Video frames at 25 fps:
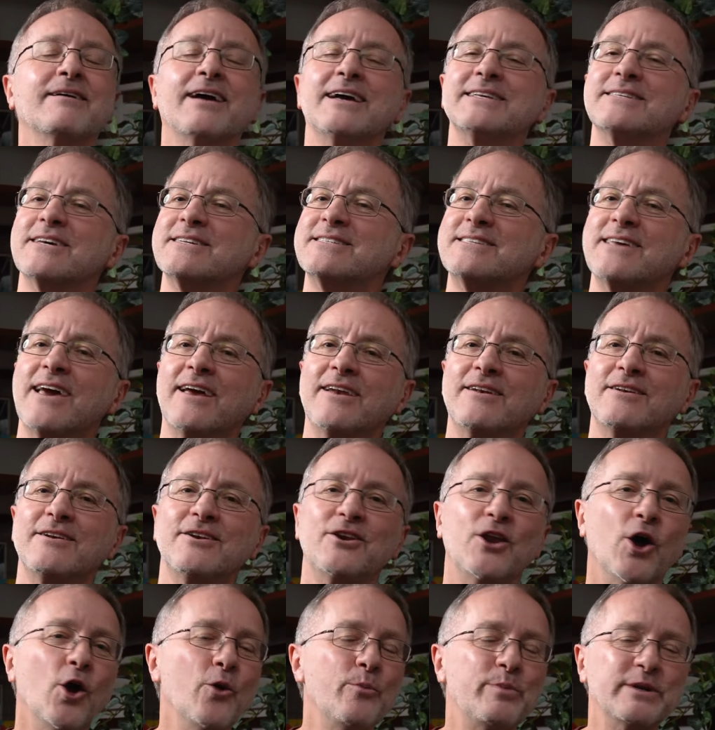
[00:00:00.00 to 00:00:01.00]
As I said,
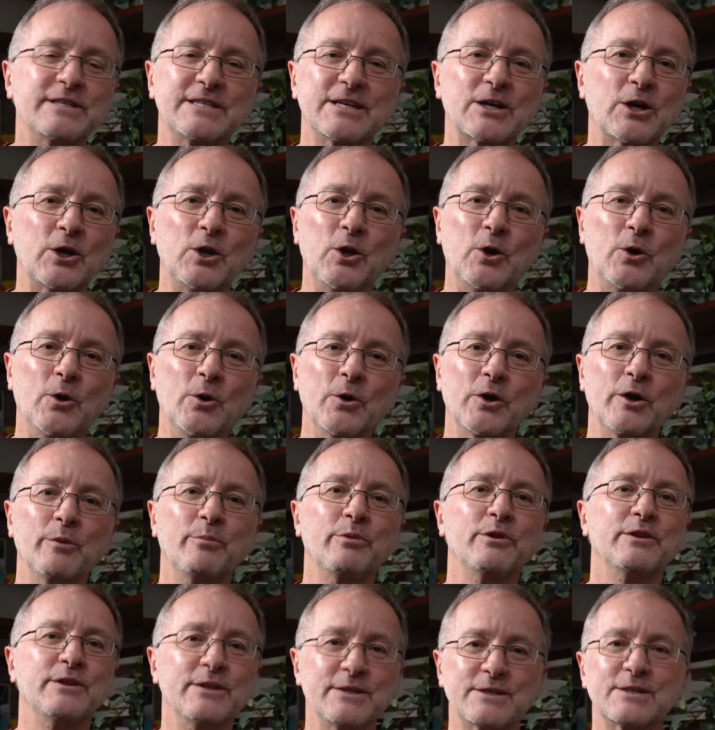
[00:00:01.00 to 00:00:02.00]
no particular order,
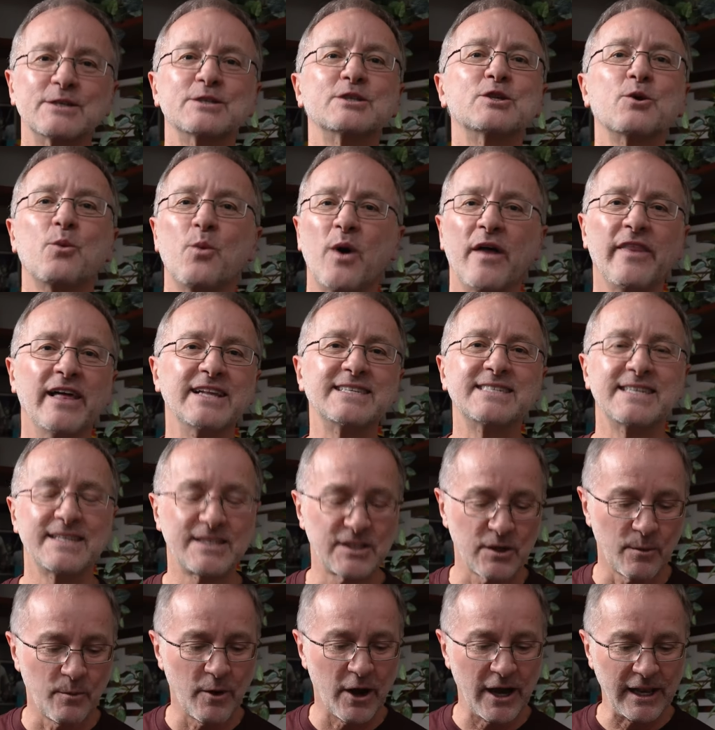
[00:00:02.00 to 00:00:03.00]
but this is the one that
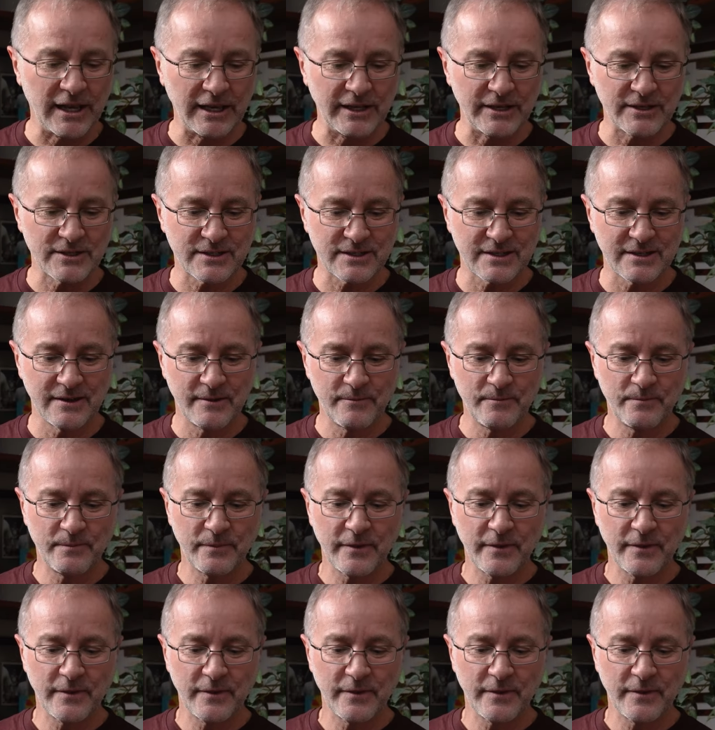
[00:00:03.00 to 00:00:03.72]
sits on my list.